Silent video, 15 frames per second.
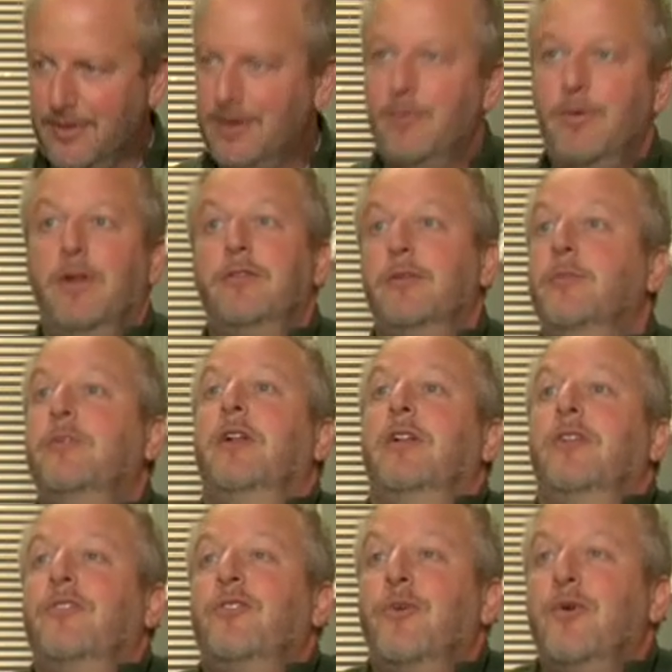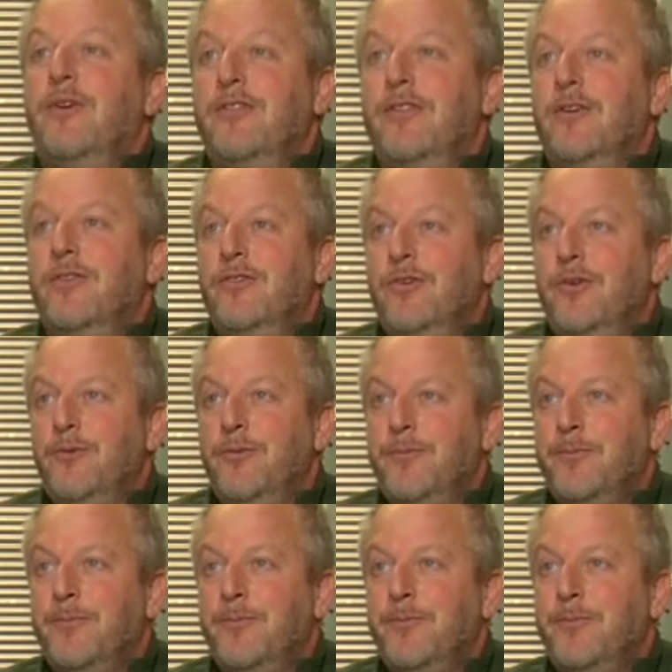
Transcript: And I realized I'm telling stories there too.